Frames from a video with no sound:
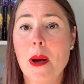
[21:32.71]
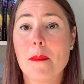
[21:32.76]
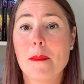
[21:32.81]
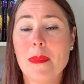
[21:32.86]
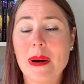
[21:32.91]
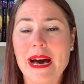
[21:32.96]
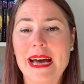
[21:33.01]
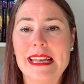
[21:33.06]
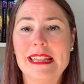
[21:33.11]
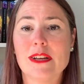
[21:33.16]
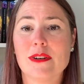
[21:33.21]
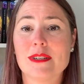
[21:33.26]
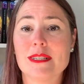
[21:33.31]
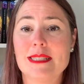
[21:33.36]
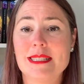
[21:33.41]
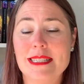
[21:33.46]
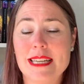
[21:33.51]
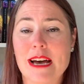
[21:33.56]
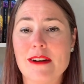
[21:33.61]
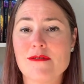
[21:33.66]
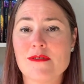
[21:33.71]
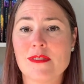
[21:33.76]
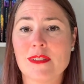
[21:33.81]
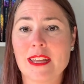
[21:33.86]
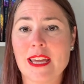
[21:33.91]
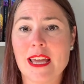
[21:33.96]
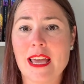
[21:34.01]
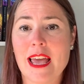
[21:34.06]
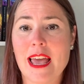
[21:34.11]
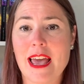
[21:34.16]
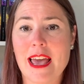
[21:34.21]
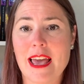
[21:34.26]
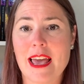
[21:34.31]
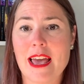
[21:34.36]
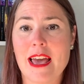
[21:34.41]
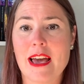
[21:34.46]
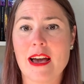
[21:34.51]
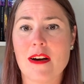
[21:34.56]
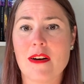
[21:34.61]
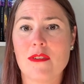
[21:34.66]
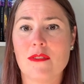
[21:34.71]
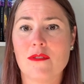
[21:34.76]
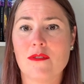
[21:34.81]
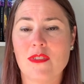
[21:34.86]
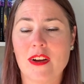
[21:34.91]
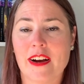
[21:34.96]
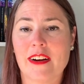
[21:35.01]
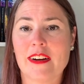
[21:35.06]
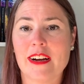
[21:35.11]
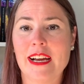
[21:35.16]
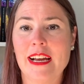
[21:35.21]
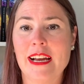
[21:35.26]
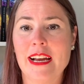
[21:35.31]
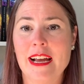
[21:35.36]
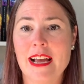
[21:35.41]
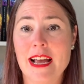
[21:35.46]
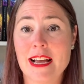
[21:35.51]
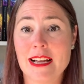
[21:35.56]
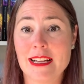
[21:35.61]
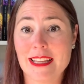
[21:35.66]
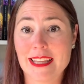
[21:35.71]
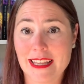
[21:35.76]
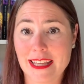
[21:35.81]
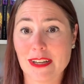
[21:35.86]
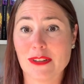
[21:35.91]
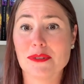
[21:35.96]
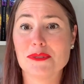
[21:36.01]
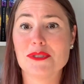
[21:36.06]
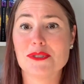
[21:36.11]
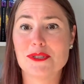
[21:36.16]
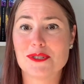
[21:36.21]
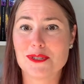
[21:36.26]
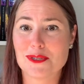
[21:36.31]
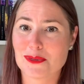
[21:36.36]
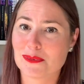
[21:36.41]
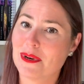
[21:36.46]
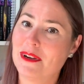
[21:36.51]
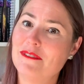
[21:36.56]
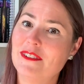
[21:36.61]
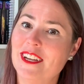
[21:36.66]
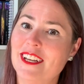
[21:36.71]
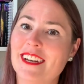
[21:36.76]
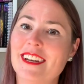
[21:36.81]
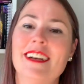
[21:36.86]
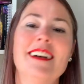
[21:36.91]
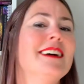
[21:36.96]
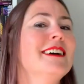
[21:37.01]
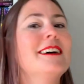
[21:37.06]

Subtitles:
But there's definitely a very guilt-driven